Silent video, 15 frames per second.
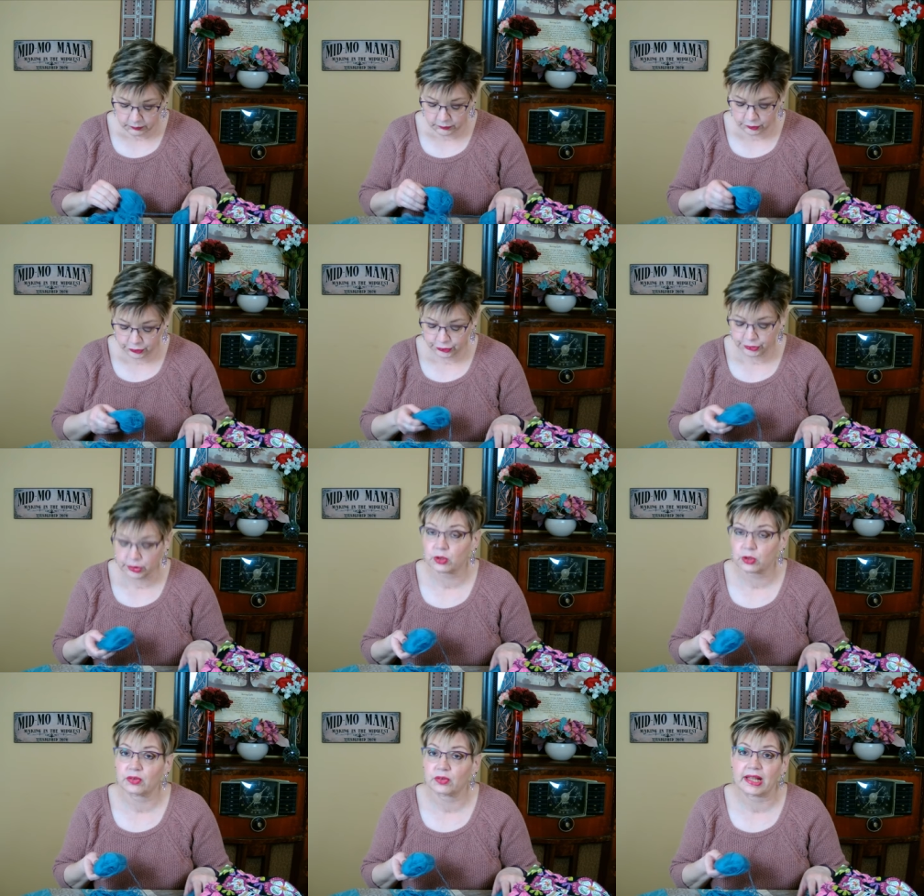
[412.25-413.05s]

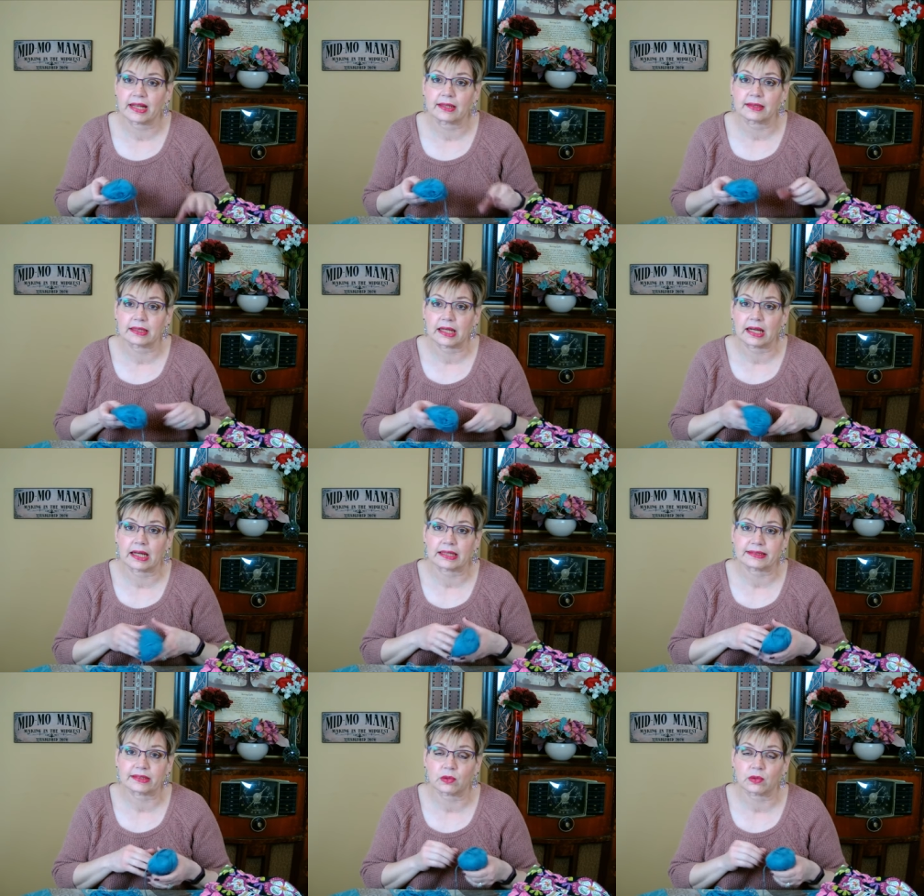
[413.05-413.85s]
so that
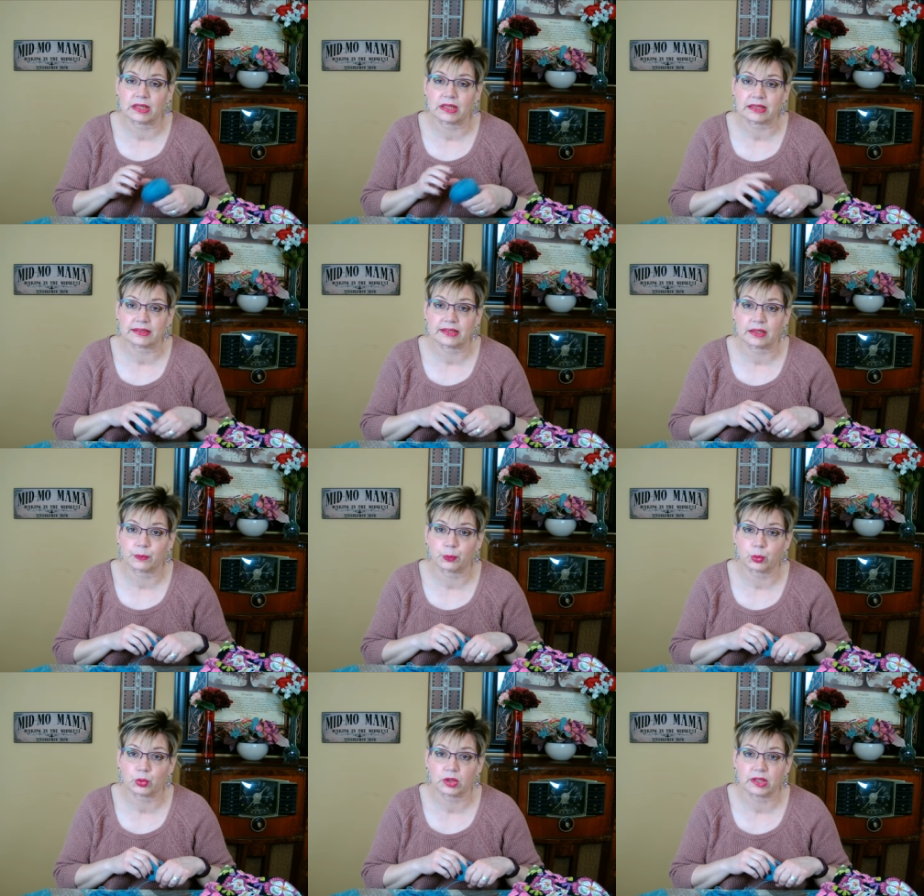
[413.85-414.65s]
I don't end
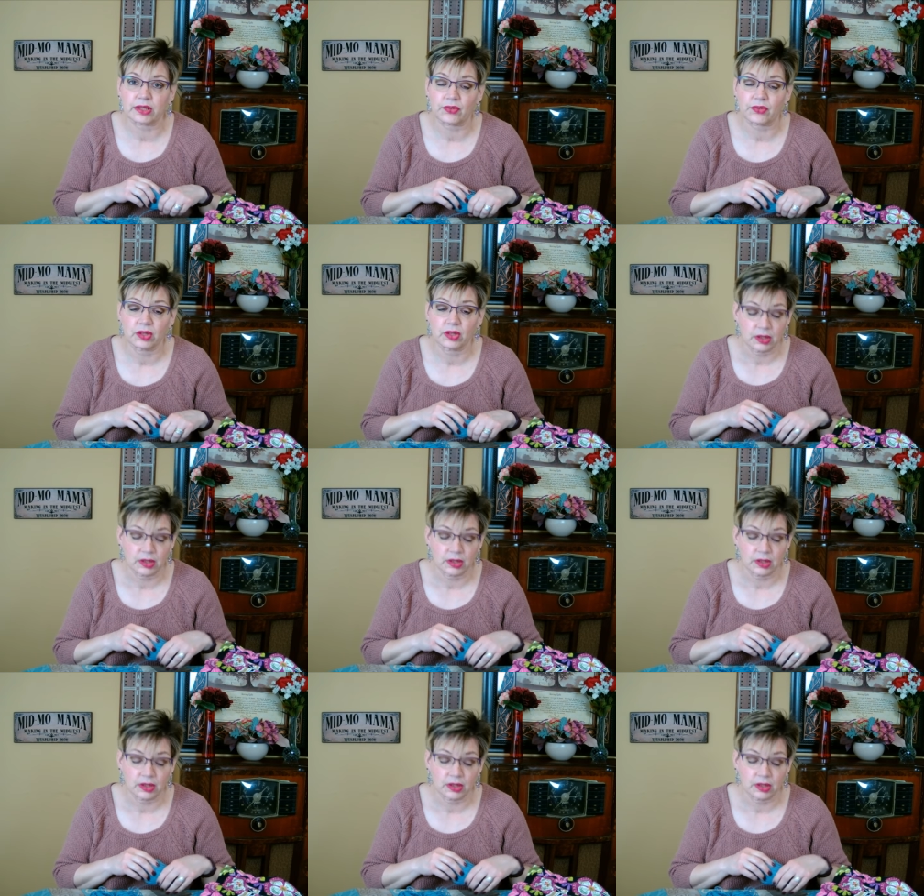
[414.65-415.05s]
up with